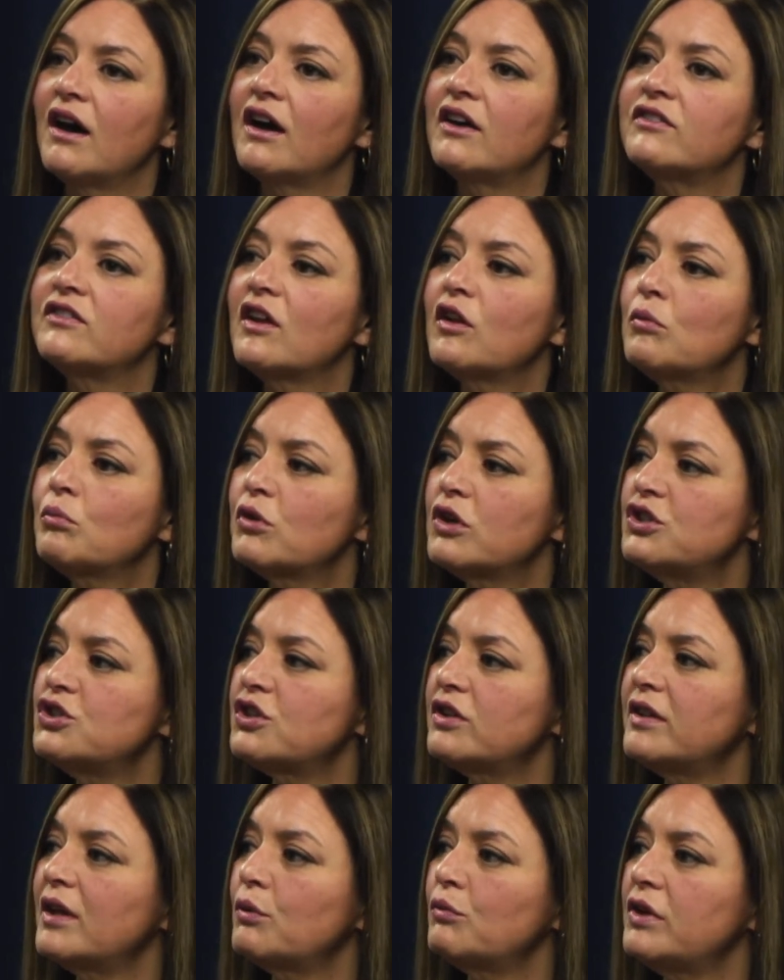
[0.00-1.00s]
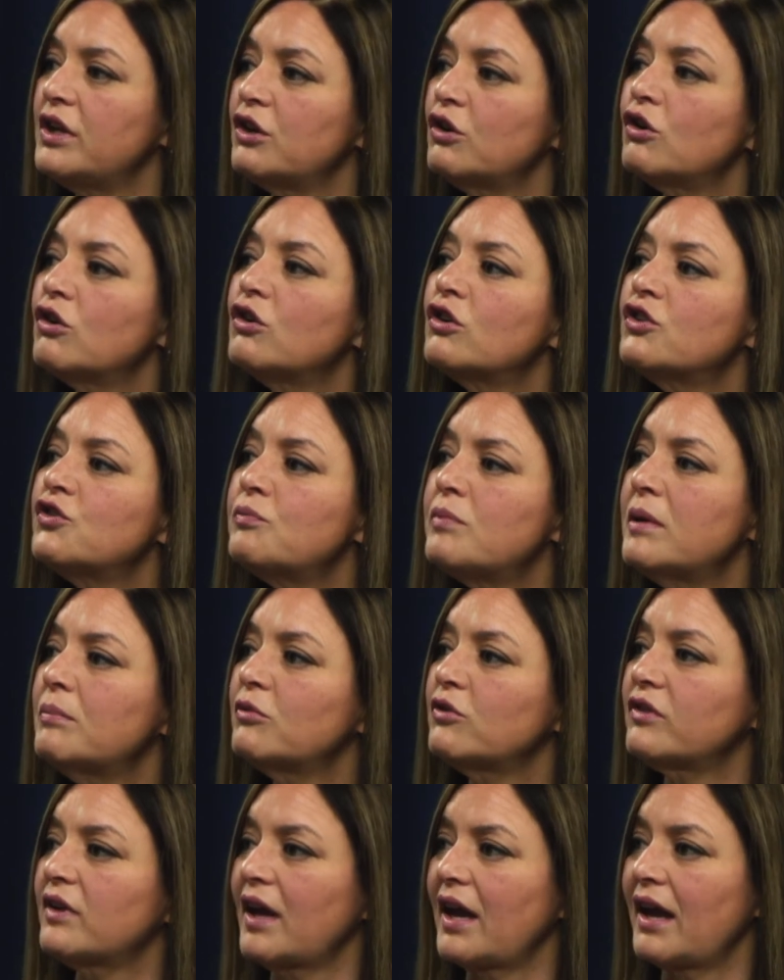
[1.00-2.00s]
a celebration that we encourage
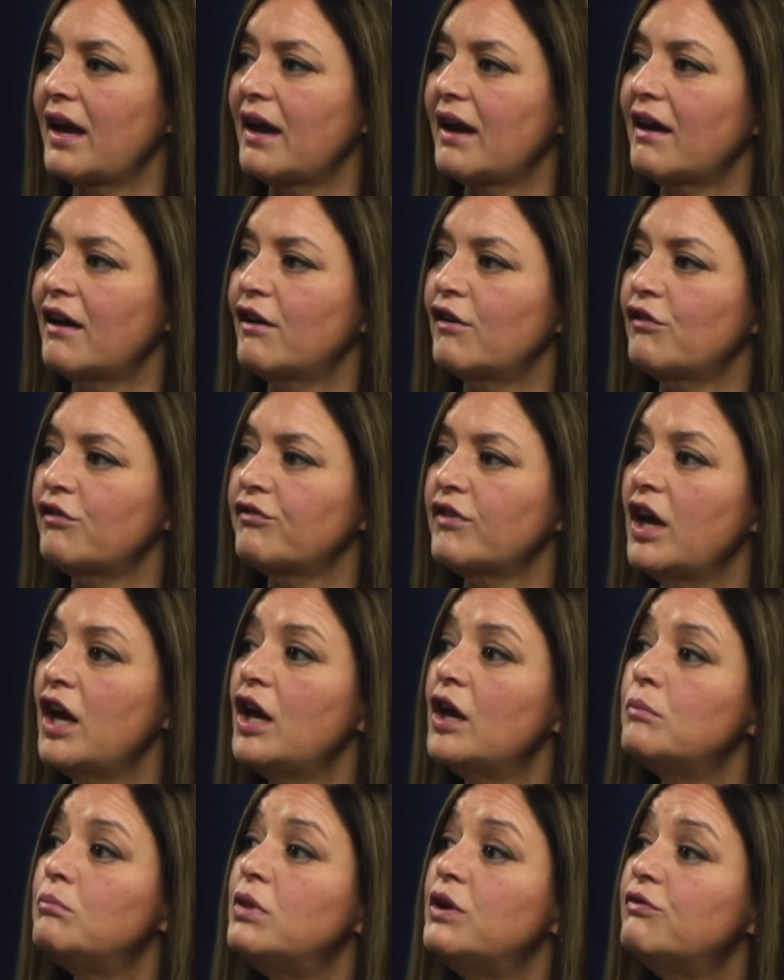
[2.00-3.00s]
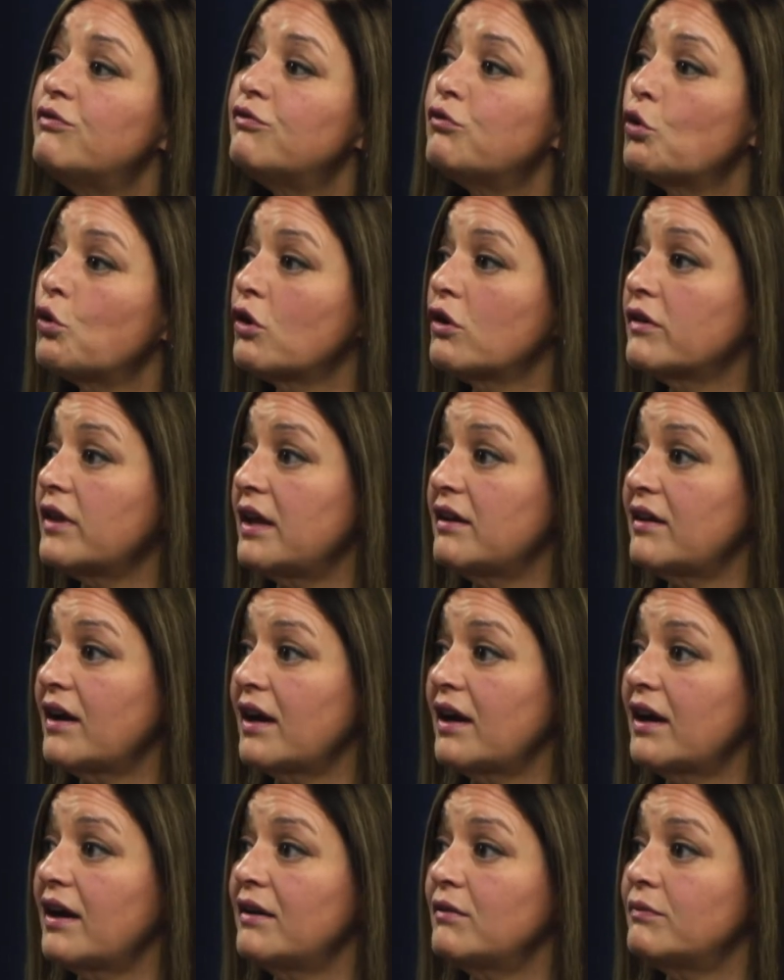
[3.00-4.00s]
people to have before they
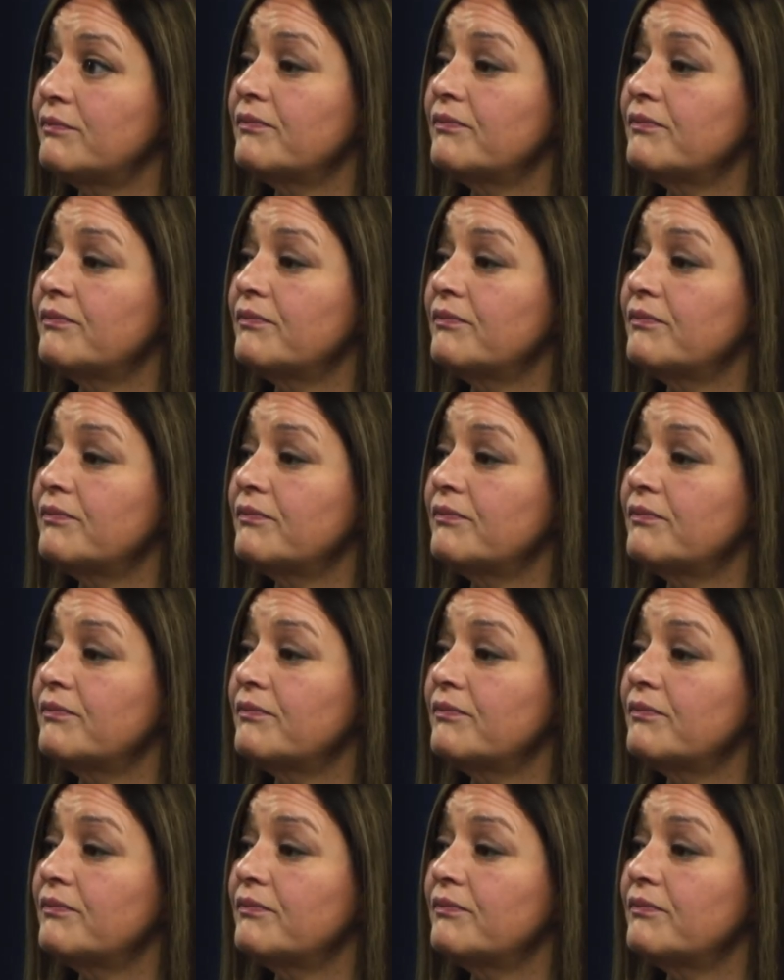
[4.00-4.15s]
die.